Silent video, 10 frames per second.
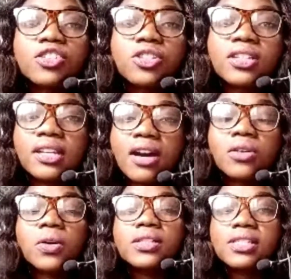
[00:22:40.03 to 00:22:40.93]
churning
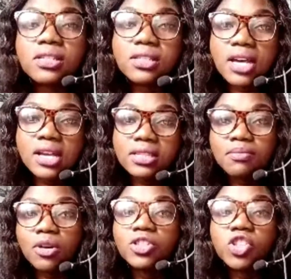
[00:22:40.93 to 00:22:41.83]
out content
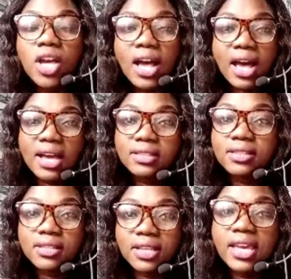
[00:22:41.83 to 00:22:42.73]
as much
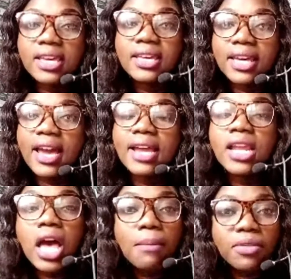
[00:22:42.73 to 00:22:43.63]
as they
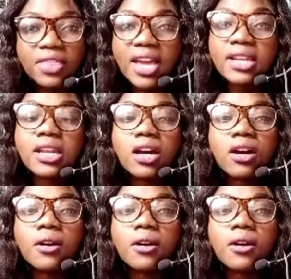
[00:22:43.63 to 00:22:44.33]
can. But then